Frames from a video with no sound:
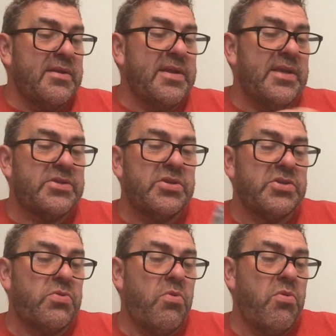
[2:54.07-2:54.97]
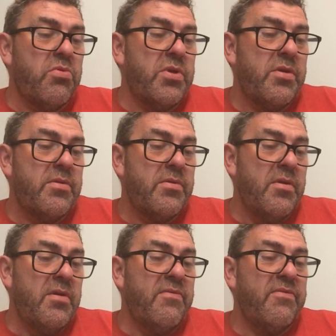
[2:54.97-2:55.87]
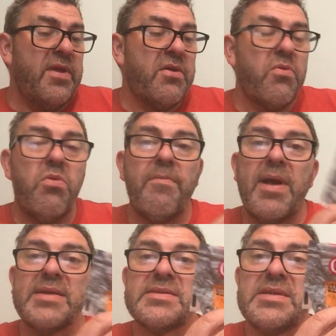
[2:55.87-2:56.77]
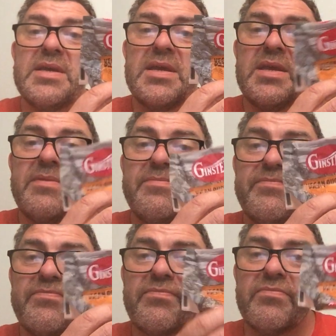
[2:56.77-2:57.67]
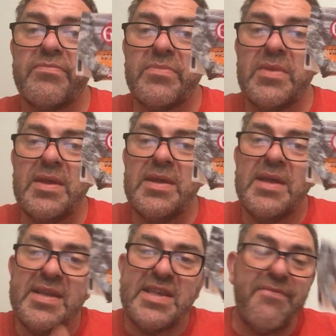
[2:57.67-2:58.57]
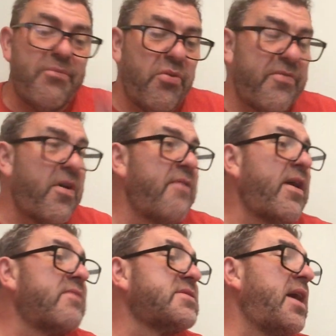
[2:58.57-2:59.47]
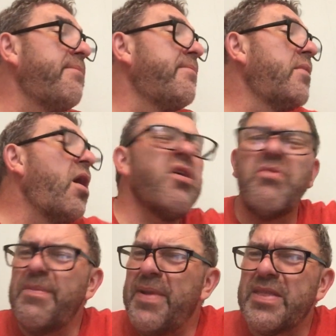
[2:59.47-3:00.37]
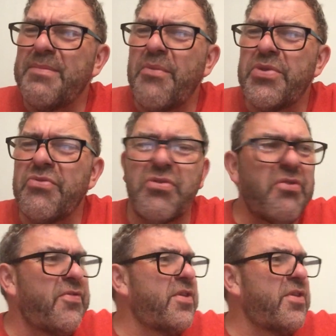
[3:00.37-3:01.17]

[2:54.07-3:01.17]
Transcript: Kingston's corn, vegan corn pasty. 7.5 out of 10. I only pick them up when they're on offer